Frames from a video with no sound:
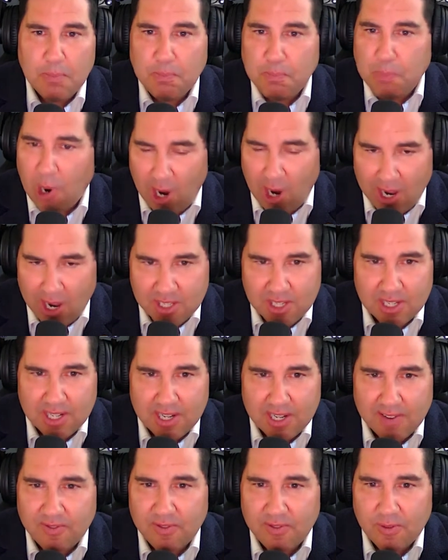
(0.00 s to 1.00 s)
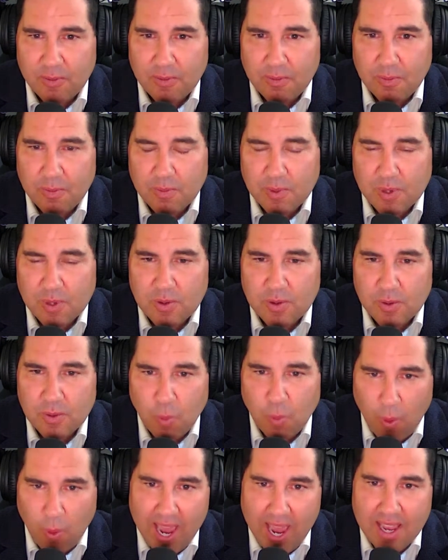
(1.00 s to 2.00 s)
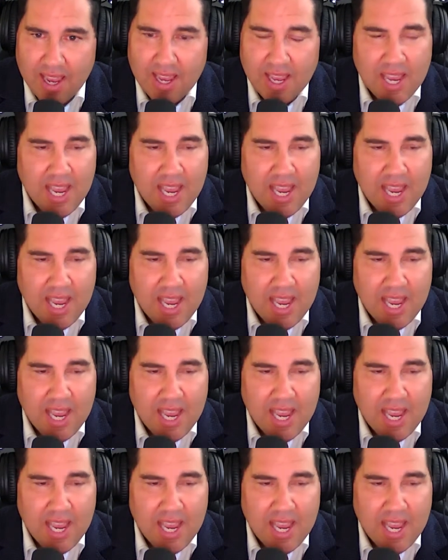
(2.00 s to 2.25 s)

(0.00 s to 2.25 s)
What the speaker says: positive way.